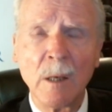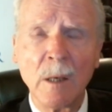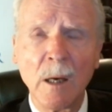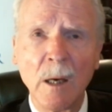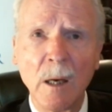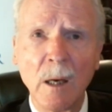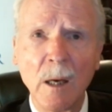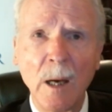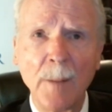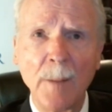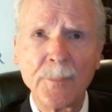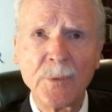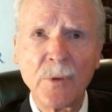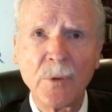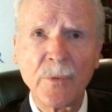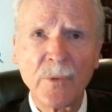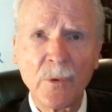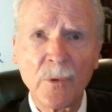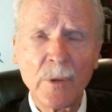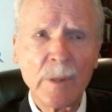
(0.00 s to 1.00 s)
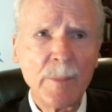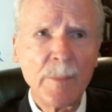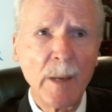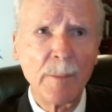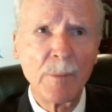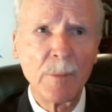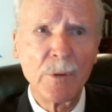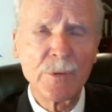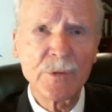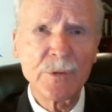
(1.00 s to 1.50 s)
up to 30
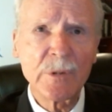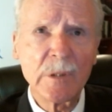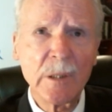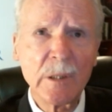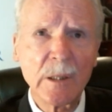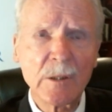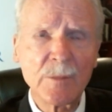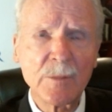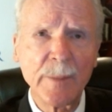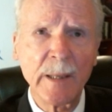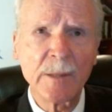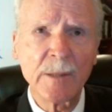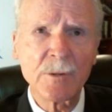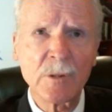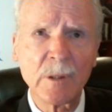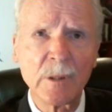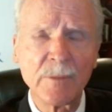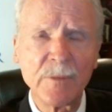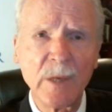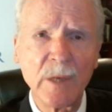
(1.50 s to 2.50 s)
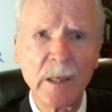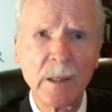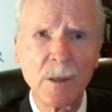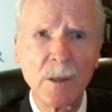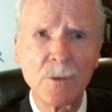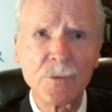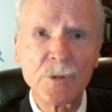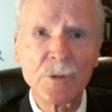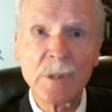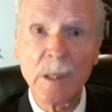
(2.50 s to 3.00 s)
members, the expansion of
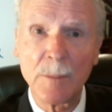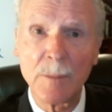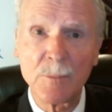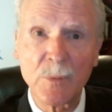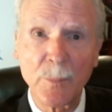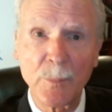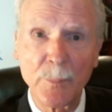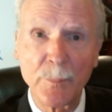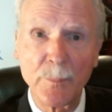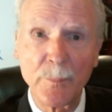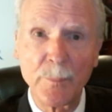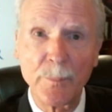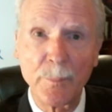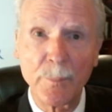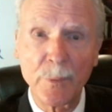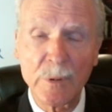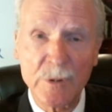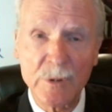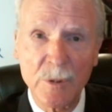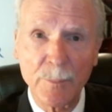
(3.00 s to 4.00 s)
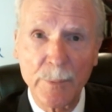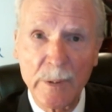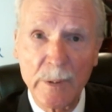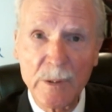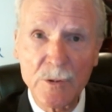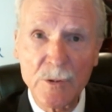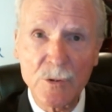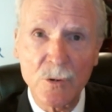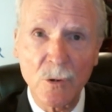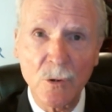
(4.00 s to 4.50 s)
NATO seemed to principally
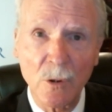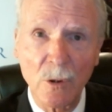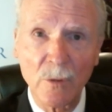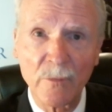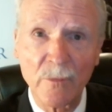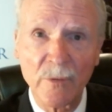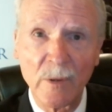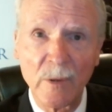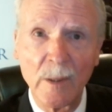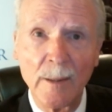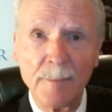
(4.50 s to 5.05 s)
serve